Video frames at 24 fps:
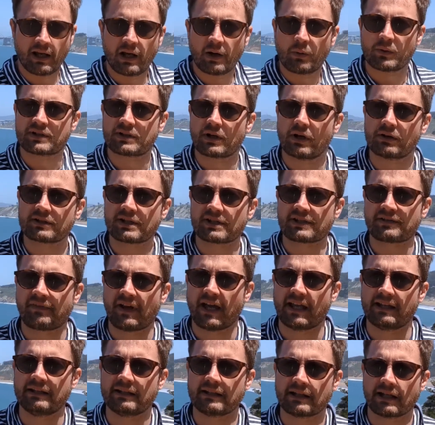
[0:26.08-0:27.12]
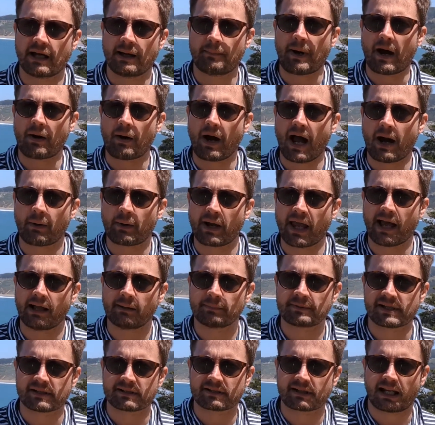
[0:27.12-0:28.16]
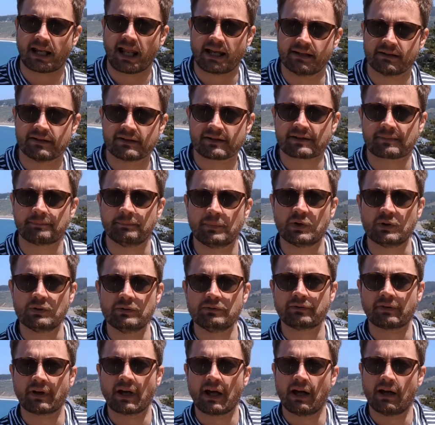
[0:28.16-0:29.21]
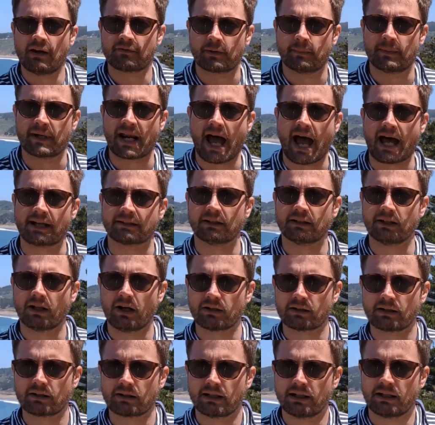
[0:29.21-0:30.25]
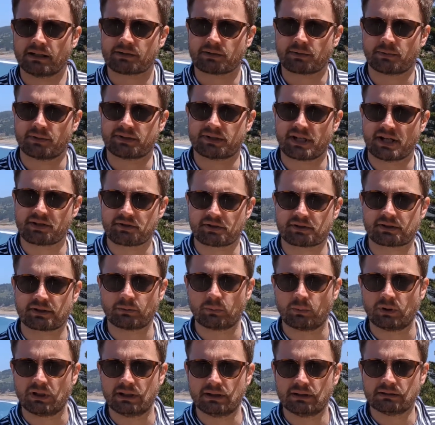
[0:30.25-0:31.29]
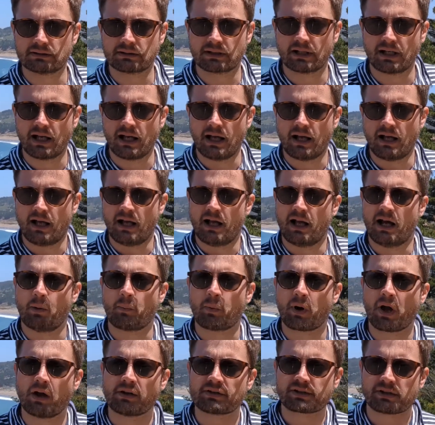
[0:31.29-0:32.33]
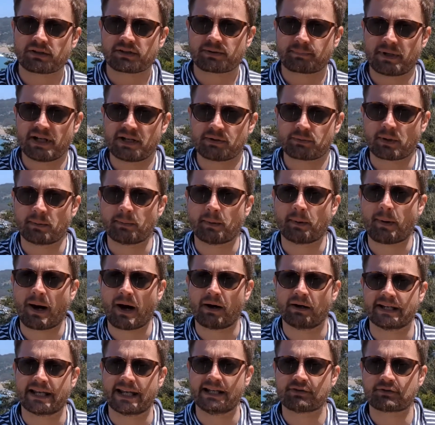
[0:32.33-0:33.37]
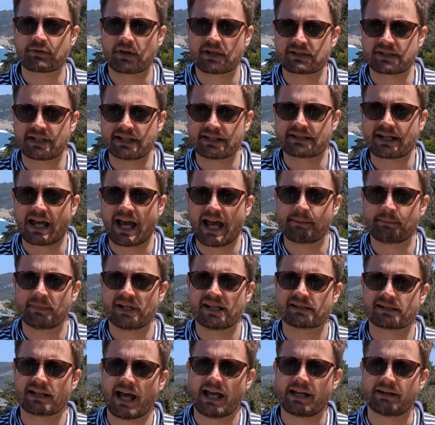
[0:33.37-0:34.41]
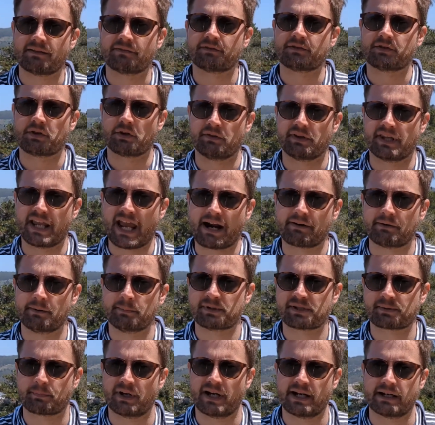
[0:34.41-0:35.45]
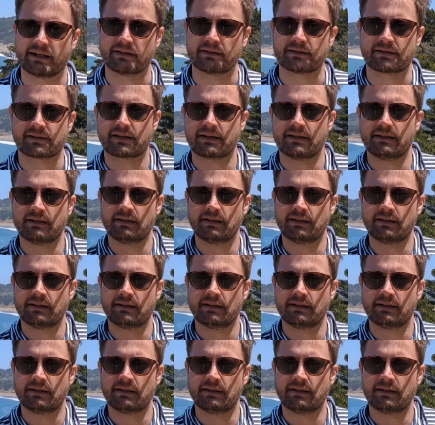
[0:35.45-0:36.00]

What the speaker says: We talked to Sven about how he helps his clients move from an analogue to a digital world, and we also speak to him about an interesting time in his life during the Arab Springs.